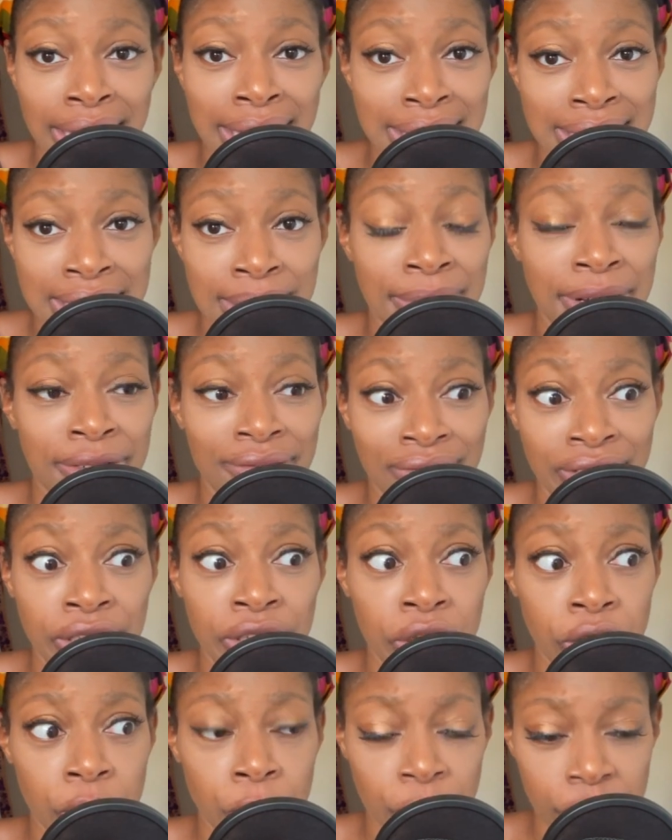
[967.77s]
someone
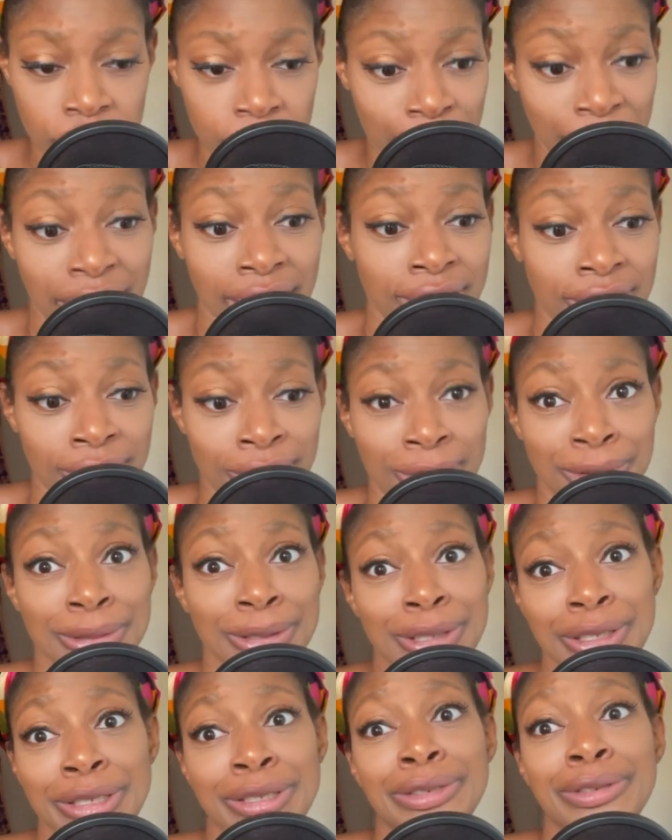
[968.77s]
feel respect toward
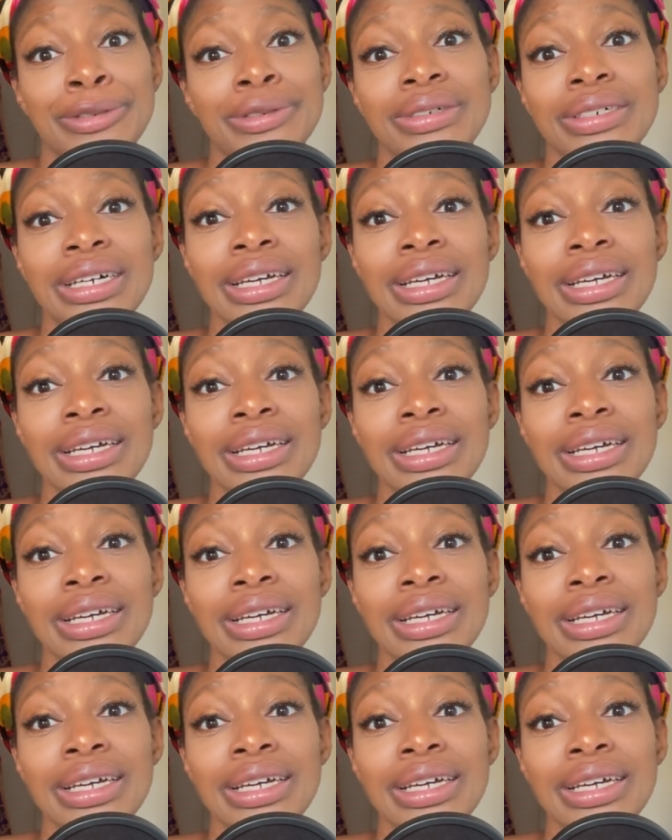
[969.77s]
you.